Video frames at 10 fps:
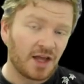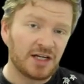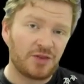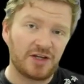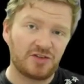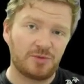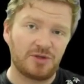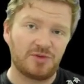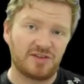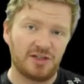And I think that
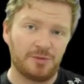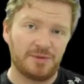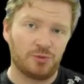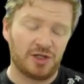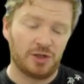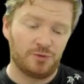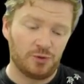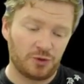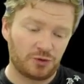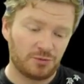sometimes that's a little bit more
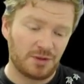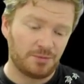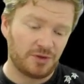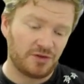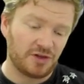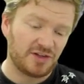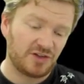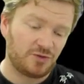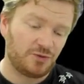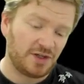helpful, because remember that
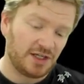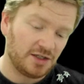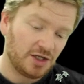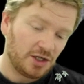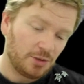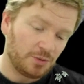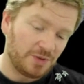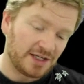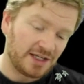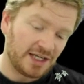this V would
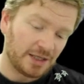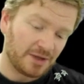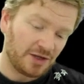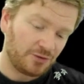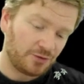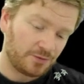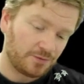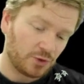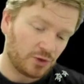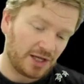be an
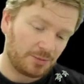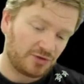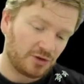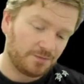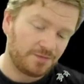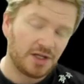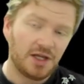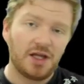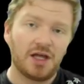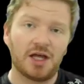EMF, or epsilon,
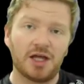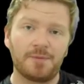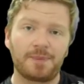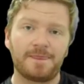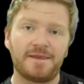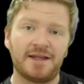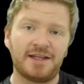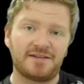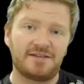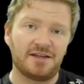and
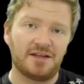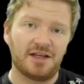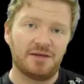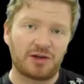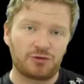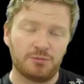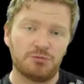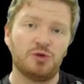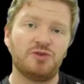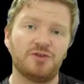that's the
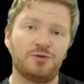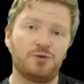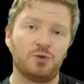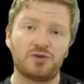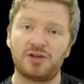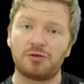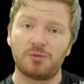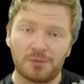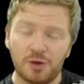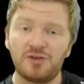electromotive force.
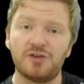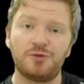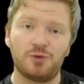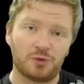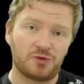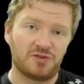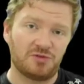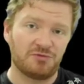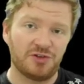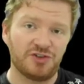Electromotive
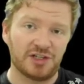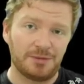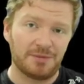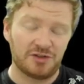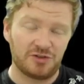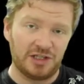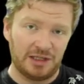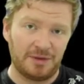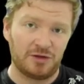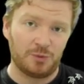force originally meant
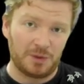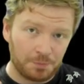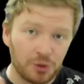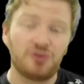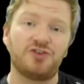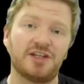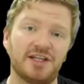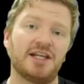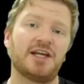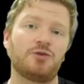the amount that we're pushing
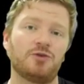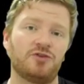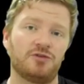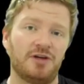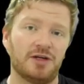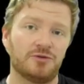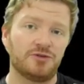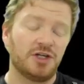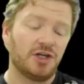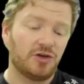the electrons around.
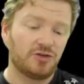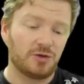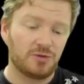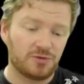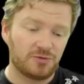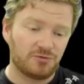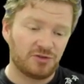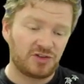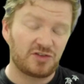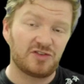So
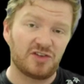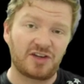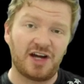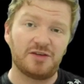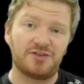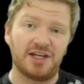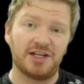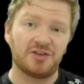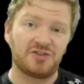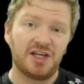resistance is kind of
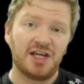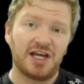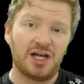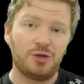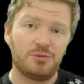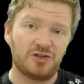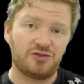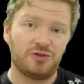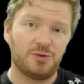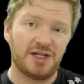telling us, how
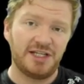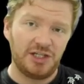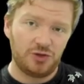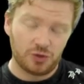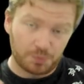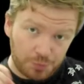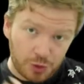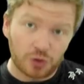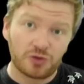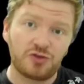much do I need to
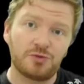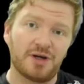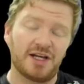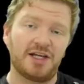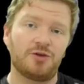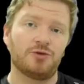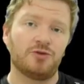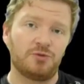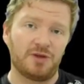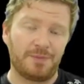push my
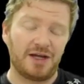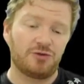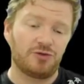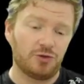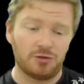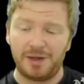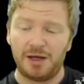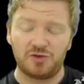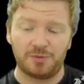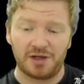electrons with a battery or a
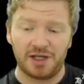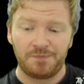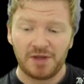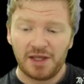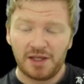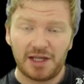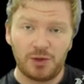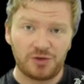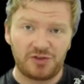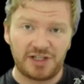power supply
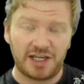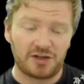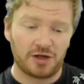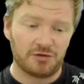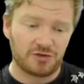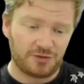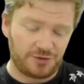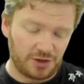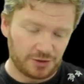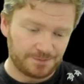in order to get current to
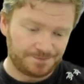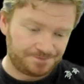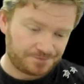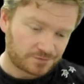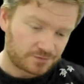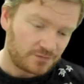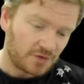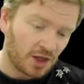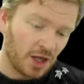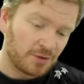flow?
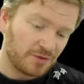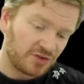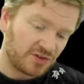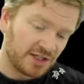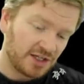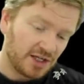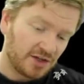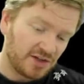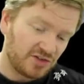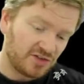Now, but obviously,
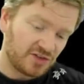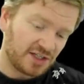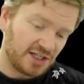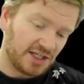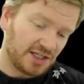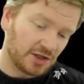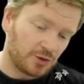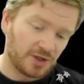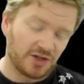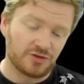this is the key
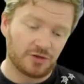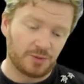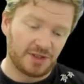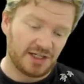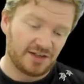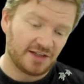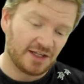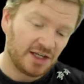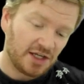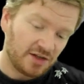equation that we need
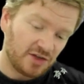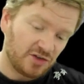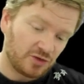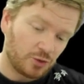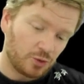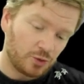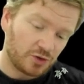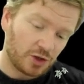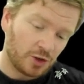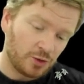here. This is
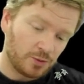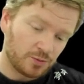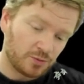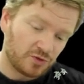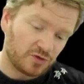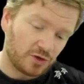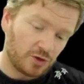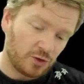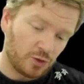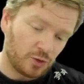called Ohm's
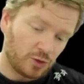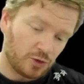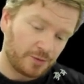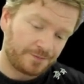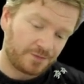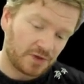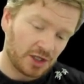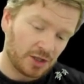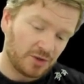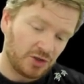law.
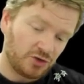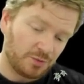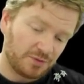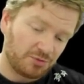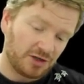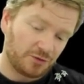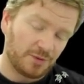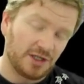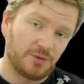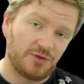And you should be pretty
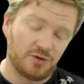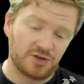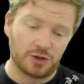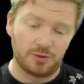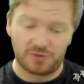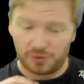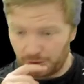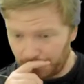familiar with using Ohm's law